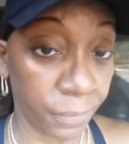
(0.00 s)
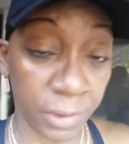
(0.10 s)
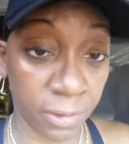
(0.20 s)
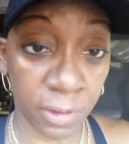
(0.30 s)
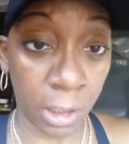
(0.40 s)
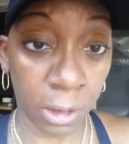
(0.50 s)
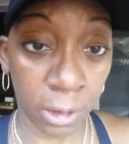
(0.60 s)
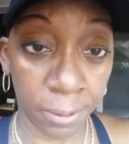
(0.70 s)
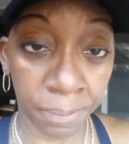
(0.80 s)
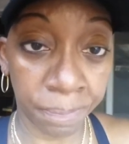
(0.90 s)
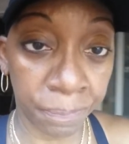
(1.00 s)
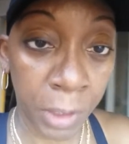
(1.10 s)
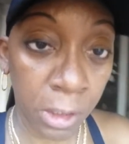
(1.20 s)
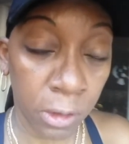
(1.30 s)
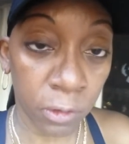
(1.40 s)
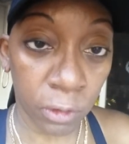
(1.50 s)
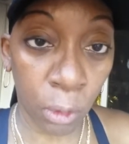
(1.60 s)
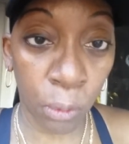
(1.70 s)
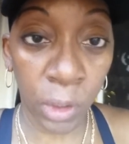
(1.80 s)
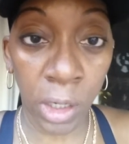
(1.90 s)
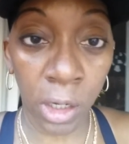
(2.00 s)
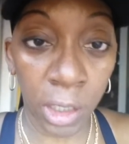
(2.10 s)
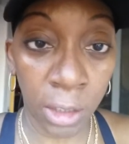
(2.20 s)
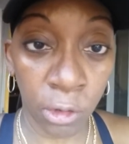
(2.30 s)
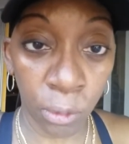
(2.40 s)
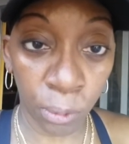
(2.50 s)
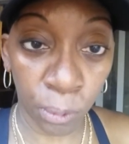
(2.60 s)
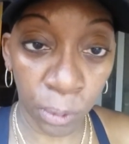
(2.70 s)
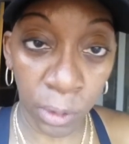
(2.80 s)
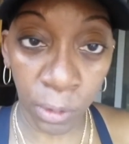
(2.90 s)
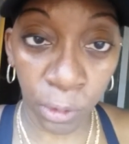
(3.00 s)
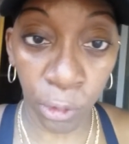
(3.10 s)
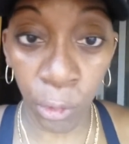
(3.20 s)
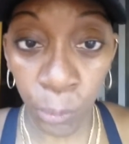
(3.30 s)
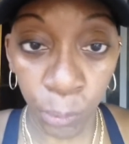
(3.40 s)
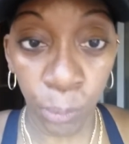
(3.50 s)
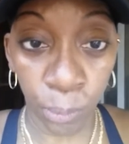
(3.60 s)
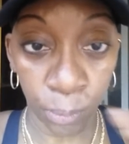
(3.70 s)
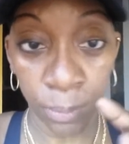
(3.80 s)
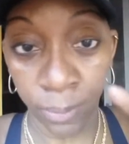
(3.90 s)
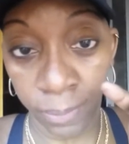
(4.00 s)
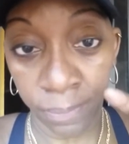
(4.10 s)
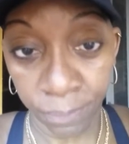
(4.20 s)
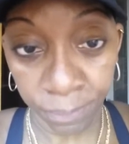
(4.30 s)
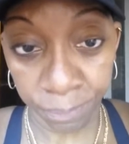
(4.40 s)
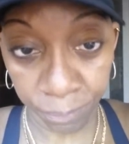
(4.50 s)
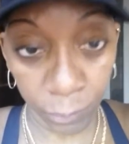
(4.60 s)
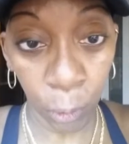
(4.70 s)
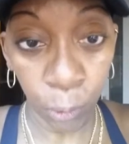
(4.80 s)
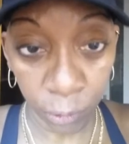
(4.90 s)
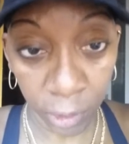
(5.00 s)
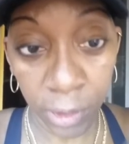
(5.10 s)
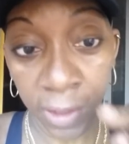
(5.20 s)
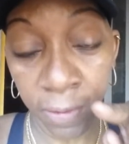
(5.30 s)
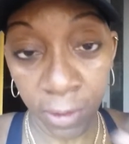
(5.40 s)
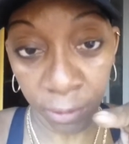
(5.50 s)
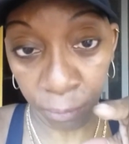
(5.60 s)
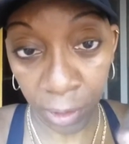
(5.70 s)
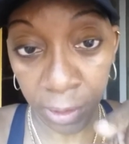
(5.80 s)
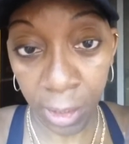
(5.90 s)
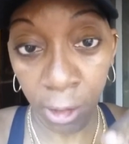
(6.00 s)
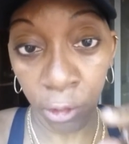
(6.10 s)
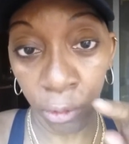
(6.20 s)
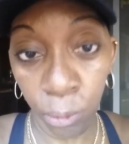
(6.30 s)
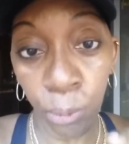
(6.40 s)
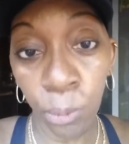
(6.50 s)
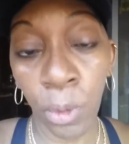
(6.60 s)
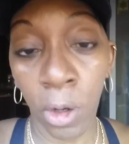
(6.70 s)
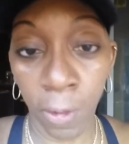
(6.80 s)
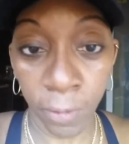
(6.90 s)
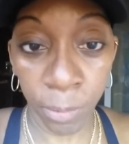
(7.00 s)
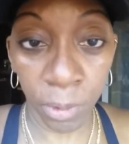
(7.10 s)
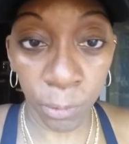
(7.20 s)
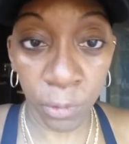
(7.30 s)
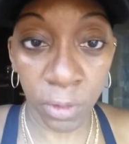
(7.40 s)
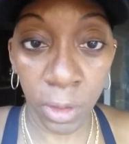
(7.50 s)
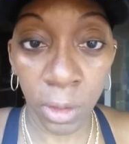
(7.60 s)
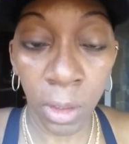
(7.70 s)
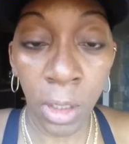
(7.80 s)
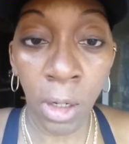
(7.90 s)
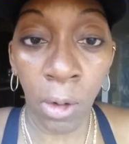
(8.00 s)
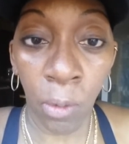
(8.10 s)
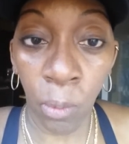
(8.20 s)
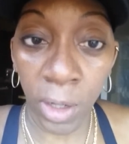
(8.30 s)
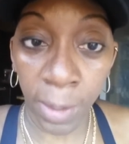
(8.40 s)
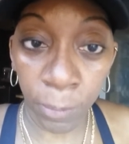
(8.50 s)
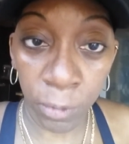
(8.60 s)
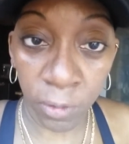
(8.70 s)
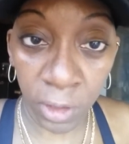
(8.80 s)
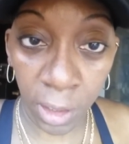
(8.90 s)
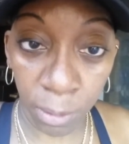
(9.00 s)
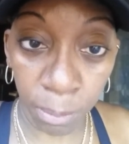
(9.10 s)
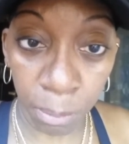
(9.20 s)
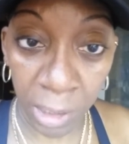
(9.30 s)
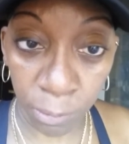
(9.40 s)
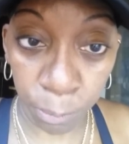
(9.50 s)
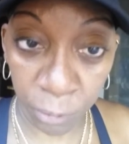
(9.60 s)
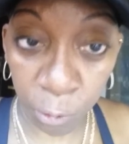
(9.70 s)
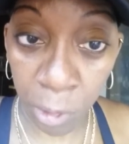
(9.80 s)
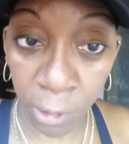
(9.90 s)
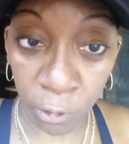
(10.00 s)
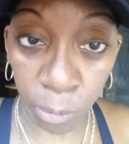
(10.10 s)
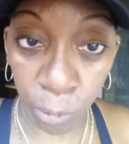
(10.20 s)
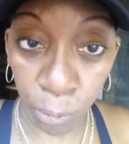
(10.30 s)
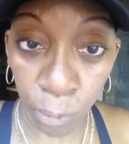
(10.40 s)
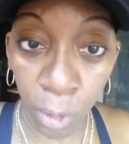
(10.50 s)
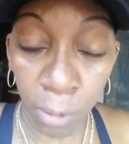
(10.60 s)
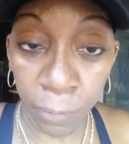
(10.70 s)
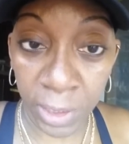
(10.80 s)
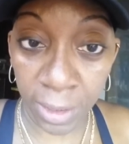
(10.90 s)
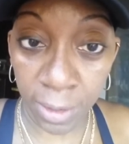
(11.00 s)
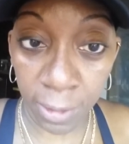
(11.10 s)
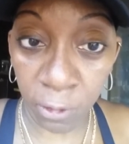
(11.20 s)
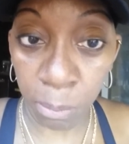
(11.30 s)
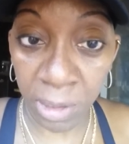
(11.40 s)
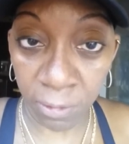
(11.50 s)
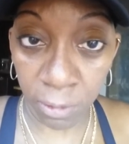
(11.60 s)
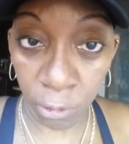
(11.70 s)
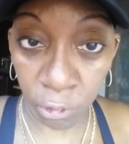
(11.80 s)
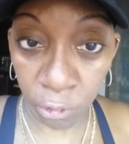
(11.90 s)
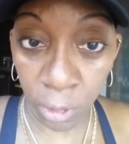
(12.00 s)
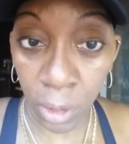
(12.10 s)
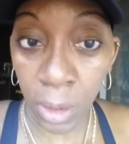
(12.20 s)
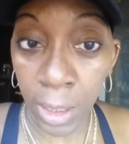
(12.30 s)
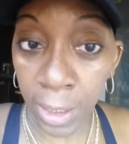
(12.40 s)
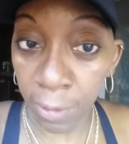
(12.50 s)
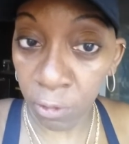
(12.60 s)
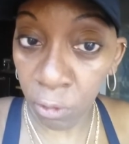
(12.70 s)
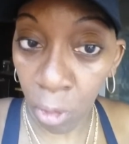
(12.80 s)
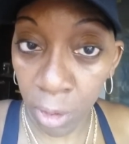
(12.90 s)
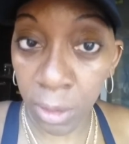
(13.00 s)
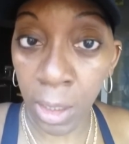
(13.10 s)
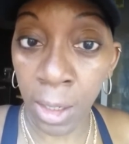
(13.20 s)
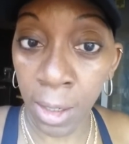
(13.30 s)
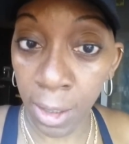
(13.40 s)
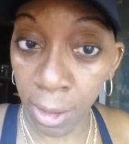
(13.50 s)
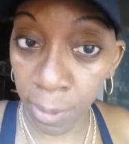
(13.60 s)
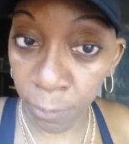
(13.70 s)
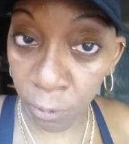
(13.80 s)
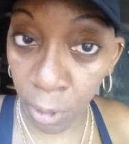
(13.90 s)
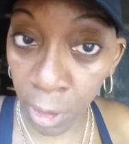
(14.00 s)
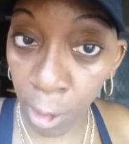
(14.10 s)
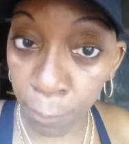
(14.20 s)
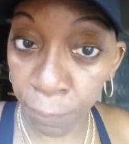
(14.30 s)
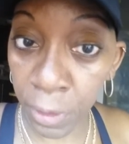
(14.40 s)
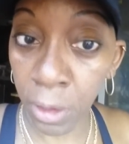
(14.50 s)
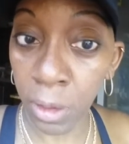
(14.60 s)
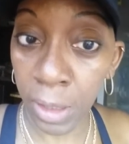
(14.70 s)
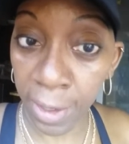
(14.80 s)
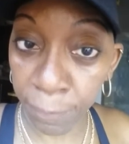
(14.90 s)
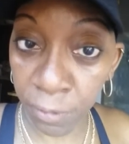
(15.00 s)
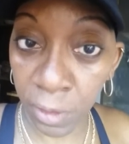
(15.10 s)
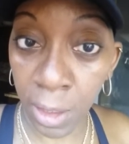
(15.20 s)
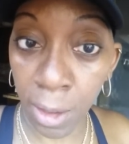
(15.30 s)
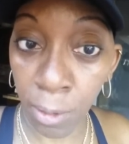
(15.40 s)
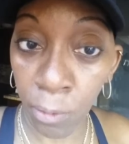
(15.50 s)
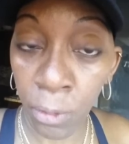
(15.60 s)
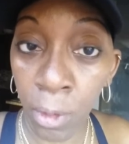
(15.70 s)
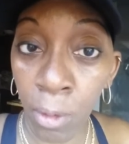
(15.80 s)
this is not good. So, uh, and you're you who's looking at this right now. You are the person who I'm going to take make responsible for getting this message and starting um, a healthier lifestyle